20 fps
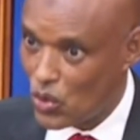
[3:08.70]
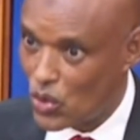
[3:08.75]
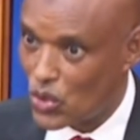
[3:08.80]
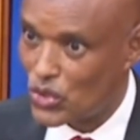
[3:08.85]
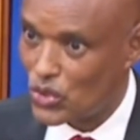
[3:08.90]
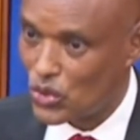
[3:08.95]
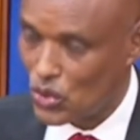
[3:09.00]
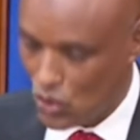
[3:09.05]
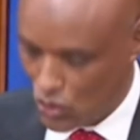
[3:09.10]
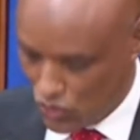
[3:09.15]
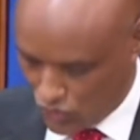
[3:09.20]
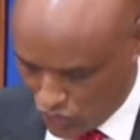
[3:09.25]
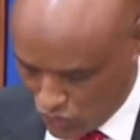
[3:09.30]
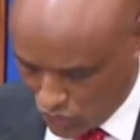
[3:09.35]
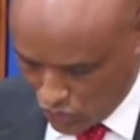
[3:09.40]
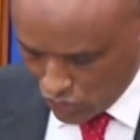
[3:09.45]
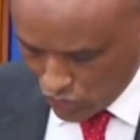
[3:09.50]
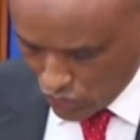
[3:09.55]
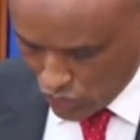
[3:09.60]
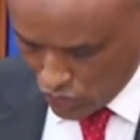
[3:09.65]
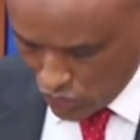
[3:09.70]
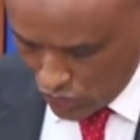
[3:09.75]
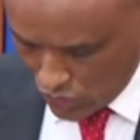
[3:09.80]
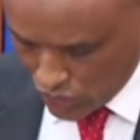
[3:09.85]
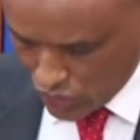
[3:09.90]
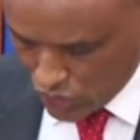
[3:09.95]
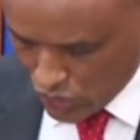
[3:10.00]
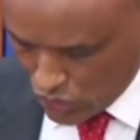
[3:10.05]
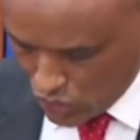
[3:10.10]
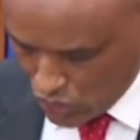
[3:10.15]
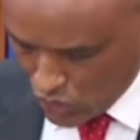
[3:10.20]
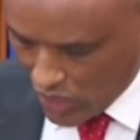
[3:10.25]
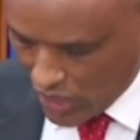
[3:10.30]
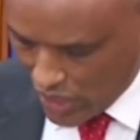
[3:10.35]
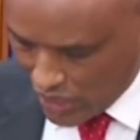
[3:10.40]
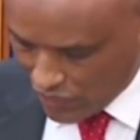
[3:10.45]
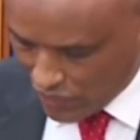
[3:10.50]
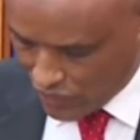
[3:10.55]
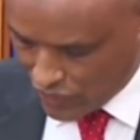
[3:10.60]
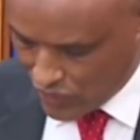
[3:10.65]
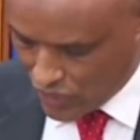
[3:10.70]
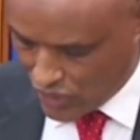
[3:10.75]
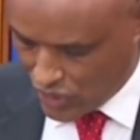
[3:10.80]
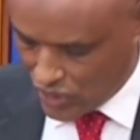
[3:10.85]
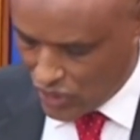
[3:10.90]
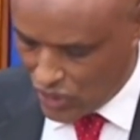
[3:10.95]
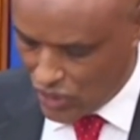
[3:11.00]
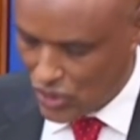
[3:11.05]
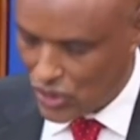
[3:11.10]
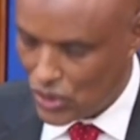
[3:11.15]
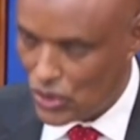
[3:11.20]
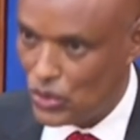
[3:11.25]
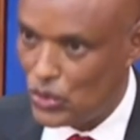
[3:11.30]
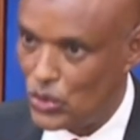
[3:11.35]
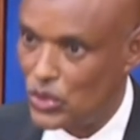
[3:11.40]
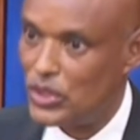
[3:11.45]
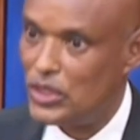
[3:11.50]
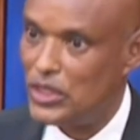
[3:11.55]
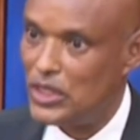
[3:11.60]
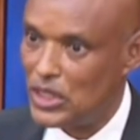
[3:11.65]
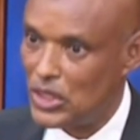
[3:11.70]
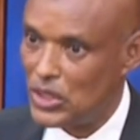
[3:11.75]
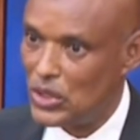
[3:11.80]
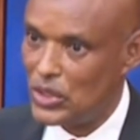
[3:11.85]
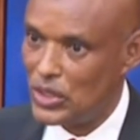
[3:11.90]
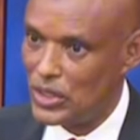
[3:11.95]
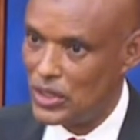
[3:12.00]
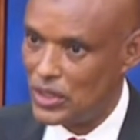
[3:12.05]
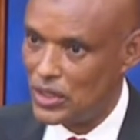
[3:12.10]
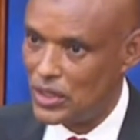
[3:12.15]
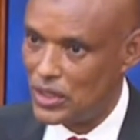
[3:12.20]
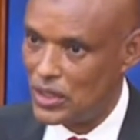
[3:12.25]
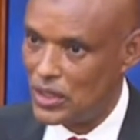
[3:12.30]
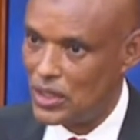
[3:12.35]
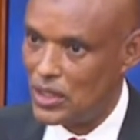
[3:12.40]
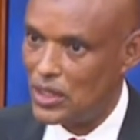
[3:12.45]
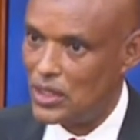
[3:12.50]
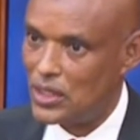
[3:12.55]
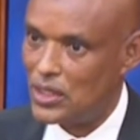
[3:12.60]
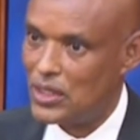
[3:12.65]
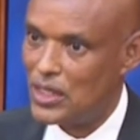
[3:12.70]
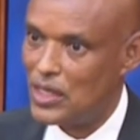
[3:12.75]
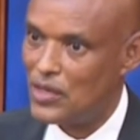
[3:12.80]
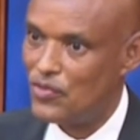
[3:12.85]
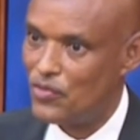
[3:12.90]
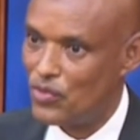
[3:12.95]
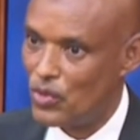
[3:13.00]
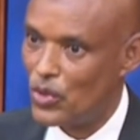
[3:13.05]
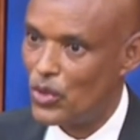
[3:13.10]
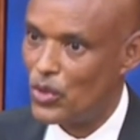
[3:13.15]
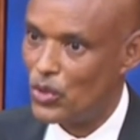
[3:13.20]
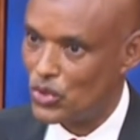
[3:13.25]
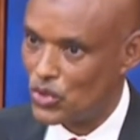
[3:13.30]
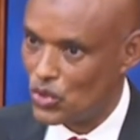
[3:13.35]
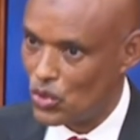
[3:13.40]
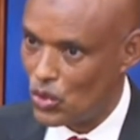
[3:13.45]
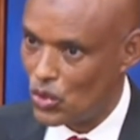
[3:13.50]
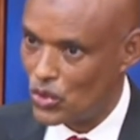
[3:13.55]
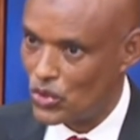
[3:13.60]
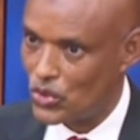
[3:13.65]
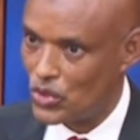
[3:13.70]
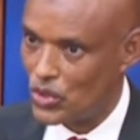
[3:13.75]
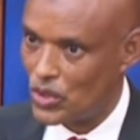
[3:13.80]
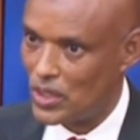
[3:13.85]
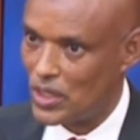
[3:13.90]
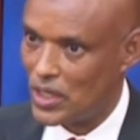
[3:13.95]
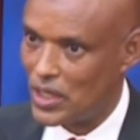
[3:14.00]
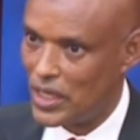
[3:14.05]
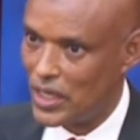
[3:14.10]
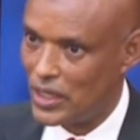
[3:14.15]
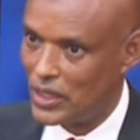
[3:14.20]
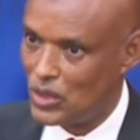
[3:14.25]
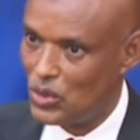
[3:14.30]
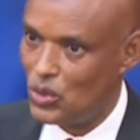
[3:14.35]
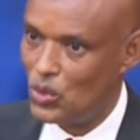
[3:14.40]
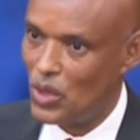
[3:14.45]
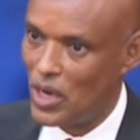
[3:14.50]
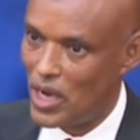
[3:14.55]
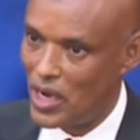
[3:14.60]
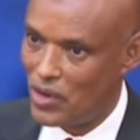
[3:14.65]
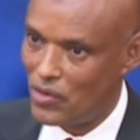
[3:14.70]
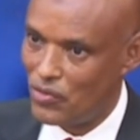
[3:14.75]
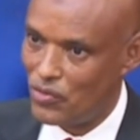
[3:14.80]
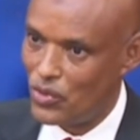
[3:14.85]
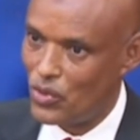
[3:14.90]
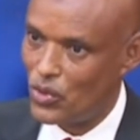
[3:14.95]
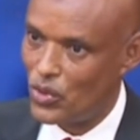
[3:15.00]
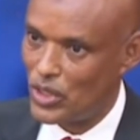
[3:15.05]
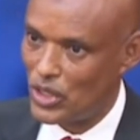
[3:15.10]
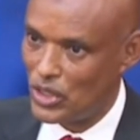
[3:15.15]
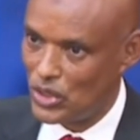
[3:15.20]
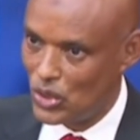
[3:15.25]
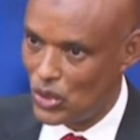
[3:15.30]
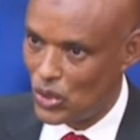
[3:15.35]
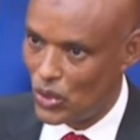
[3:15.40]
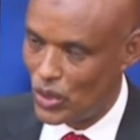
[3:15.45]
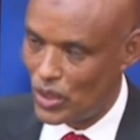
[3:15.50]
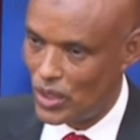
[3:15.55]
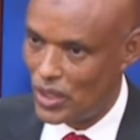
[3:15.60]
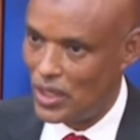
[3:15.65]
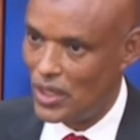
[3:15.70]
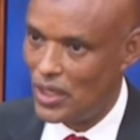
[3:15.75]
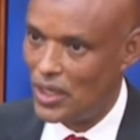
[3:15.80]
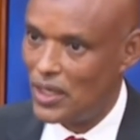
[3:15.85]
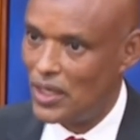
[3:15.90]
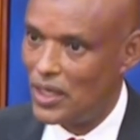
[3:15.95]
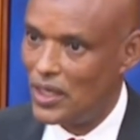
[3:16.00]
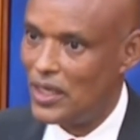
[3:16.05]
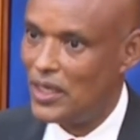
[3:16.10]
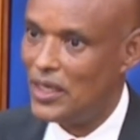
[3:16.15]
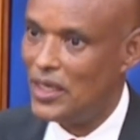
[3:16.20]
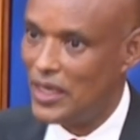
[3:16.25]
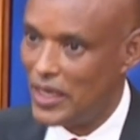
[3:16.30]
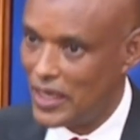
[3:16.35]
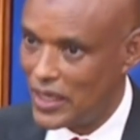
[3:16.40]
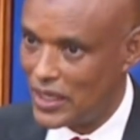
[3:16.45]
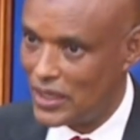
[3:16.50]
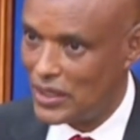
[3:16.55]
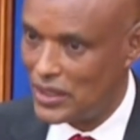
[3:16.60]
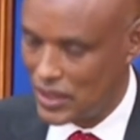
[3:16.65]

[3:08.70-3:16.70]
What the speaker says: also do have jurisdictions, save for those courts that do have or enjoy inherent